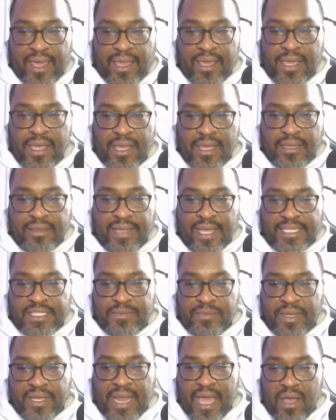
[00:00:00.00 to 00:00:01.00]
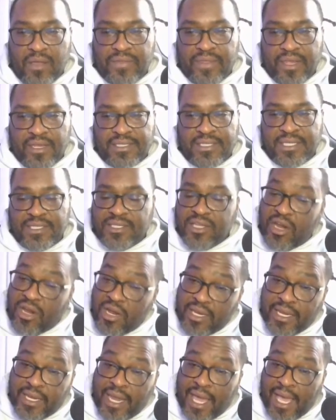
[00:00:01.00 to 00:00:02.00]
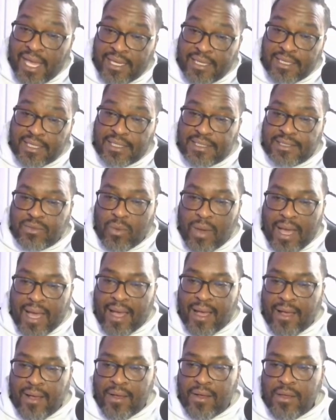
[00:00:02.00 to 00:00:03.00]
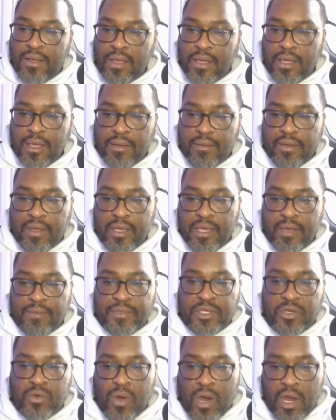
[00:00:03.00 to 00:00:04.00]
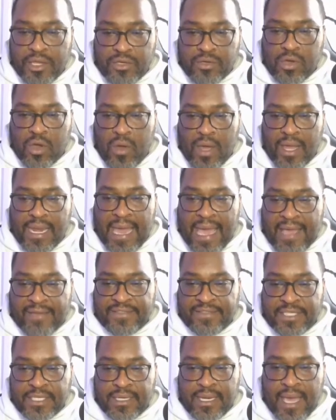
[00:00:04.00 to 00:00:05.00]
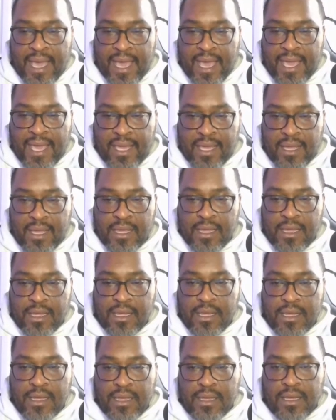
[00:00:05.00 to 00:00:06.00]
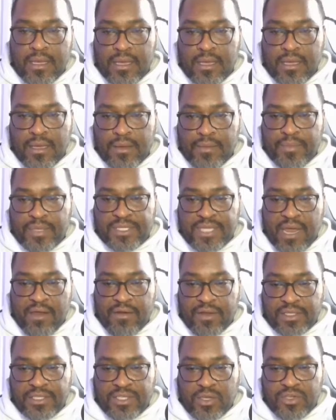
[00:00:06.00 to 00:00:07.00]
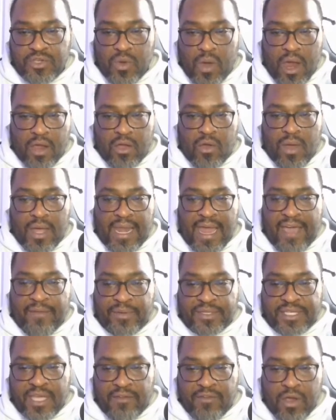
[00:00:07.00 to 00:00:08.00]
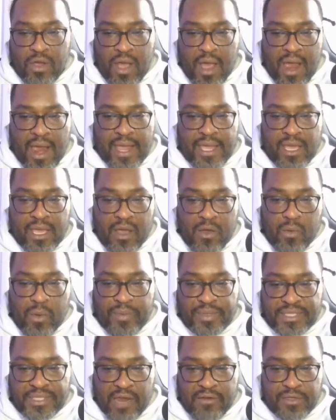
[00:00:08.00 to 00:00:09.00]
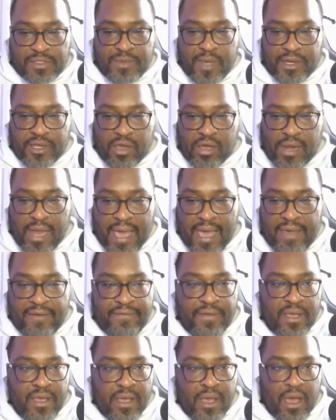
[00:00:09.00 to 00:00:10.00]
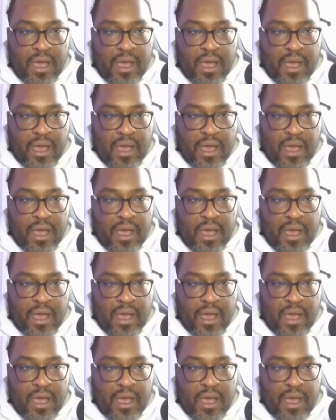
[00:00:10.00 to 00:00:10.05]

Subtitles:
gay. That's been out there since the early 90s. Wow. MU, are you going live tonight? Pizarro, so you are going live, Pizarro. All right, y'all. Well, Pizarro's about to go live.